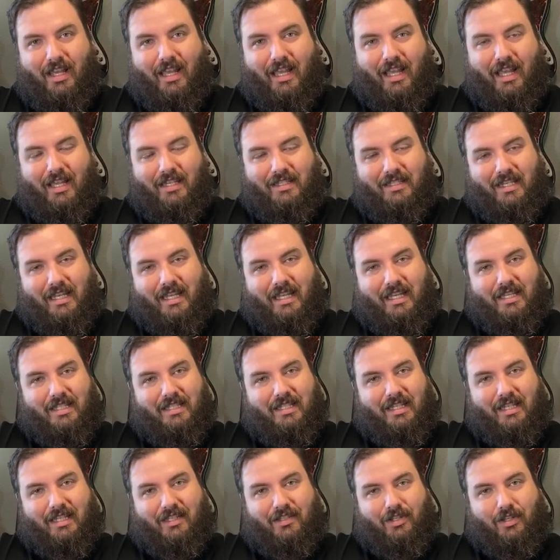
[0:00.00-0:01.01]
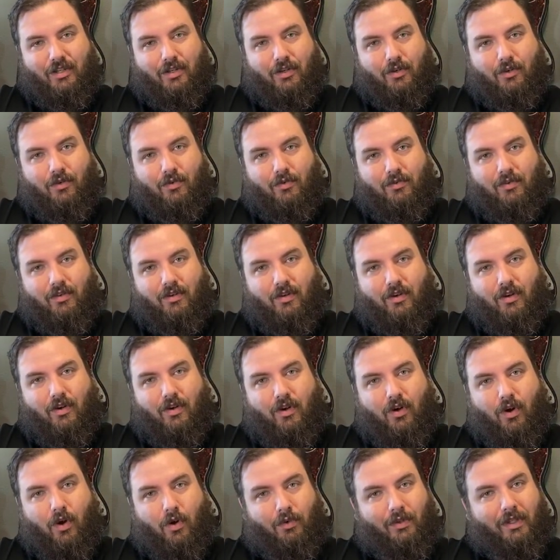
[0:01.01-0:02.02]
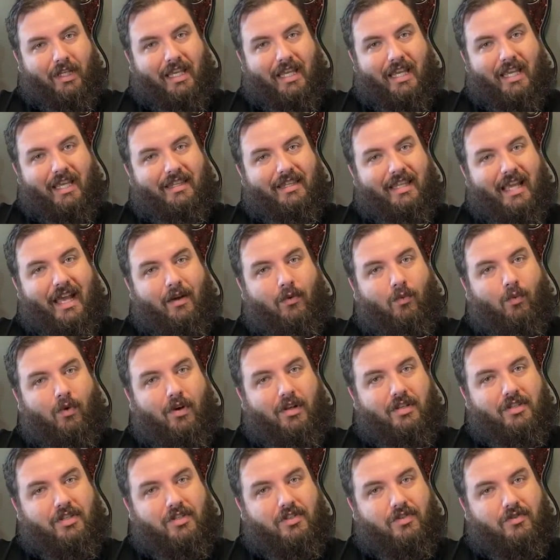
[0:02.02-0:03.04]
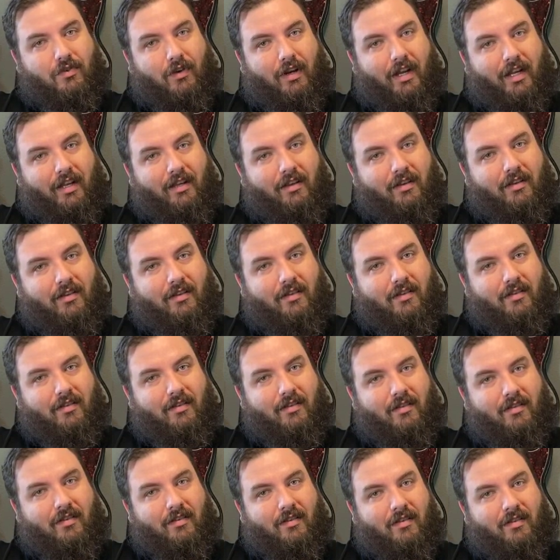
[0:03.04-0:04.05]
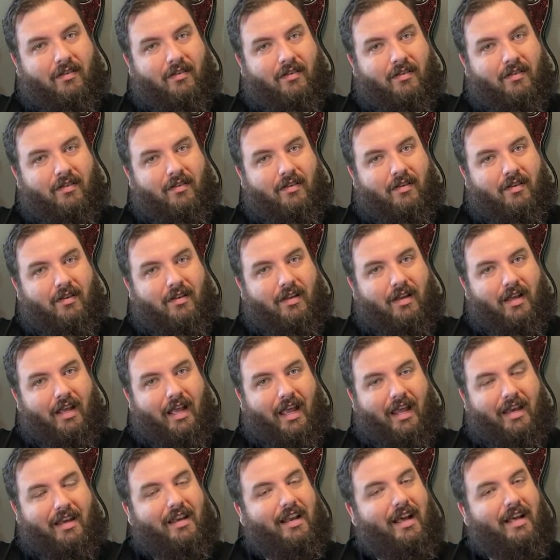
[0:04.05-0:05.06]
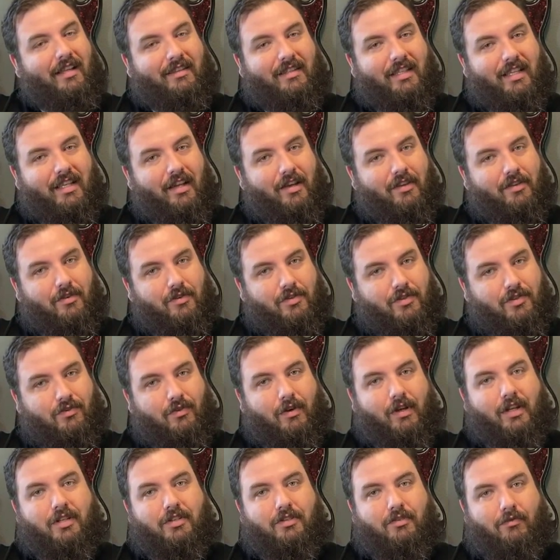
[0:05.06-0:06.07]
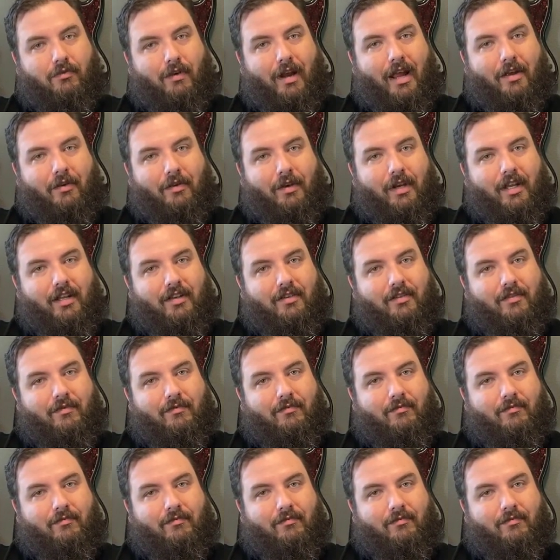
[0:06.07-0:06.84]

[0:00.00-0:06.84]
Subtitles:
it's easy to only hit that one string and not the other strings around it.